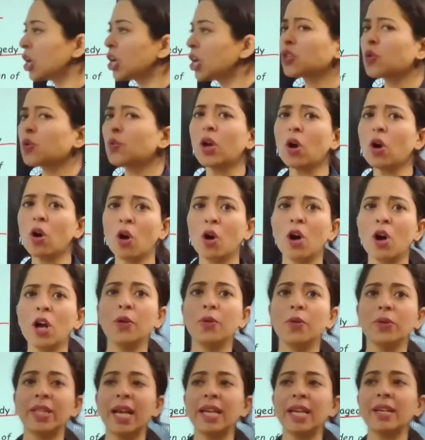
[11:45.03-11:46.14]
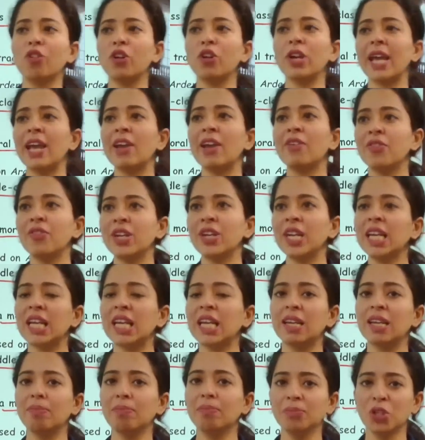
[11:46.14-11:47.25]
So we all know that for
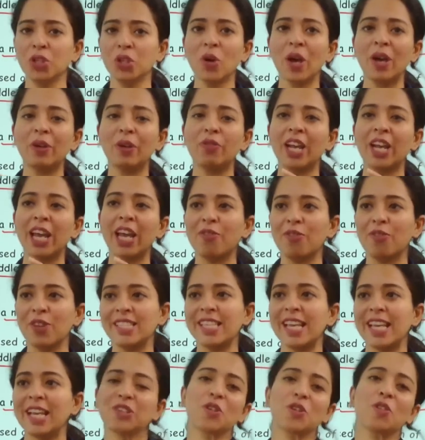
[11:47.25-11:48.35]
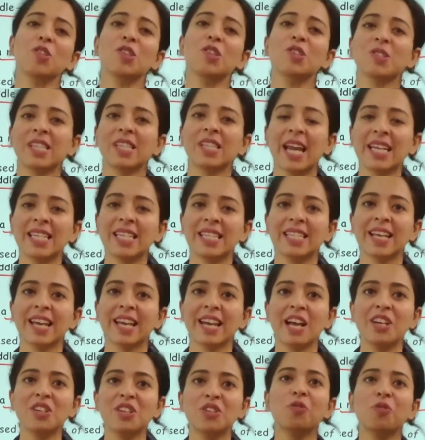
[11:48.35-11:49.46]
every section of the society, there
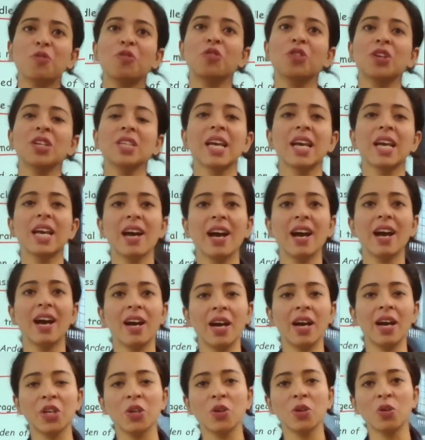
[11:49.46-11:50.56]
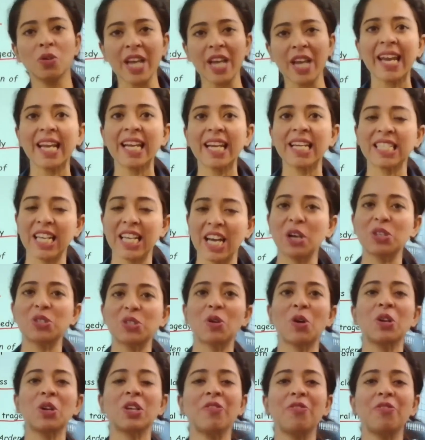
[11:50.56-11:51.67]
are different directors
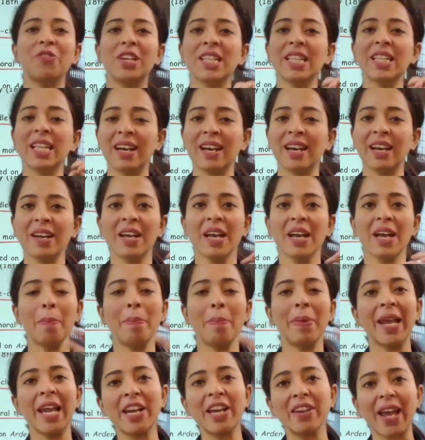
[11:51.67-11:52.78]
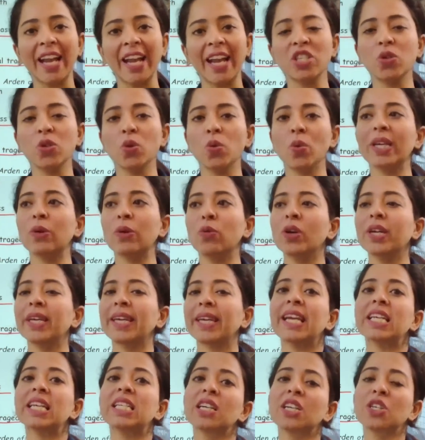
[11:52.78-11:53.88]
or different playwrights who
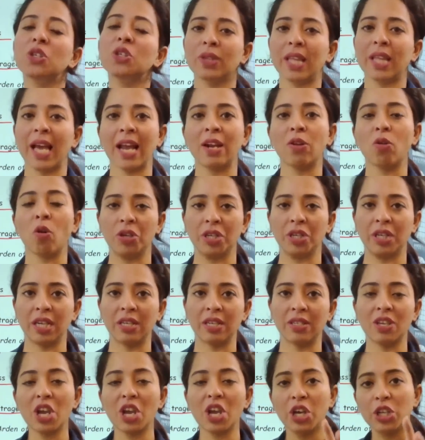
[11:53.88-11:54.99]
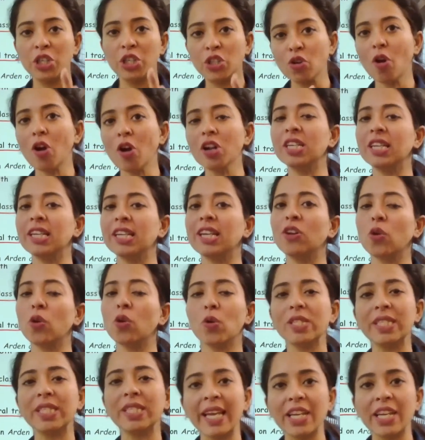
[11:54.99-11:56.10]
cater to that audience. George Lilo
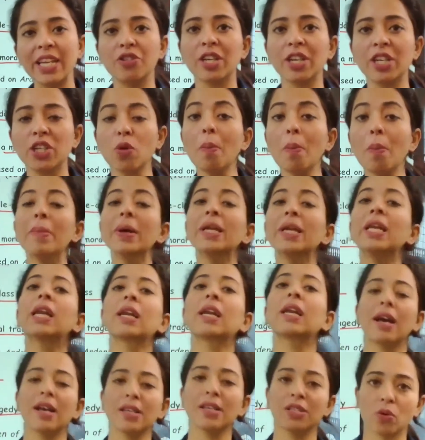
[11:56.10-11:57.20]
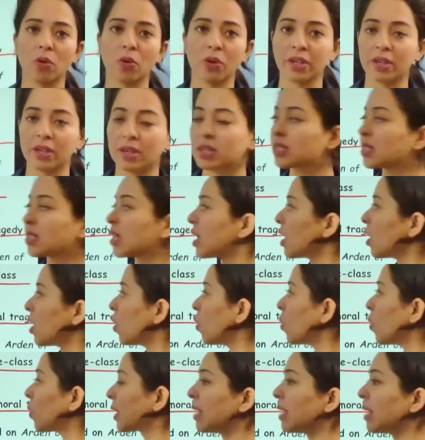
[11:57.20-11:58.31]
was catering to a middle class audience,
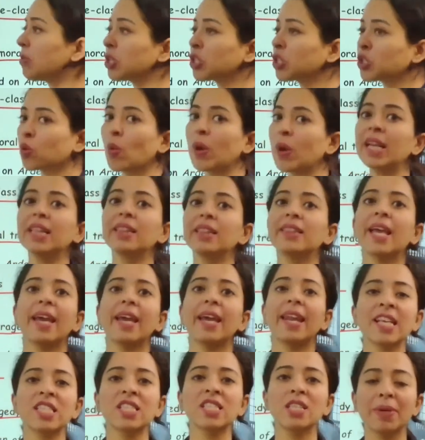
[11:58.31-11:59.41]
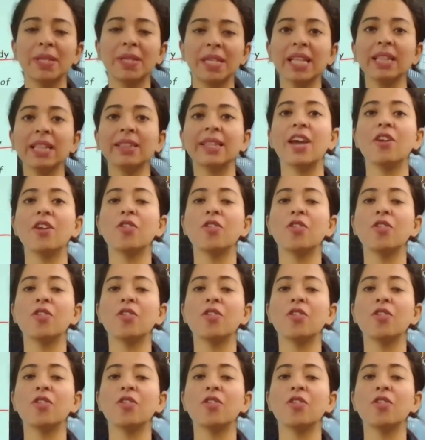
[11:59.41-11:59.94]
okay, exhibiting their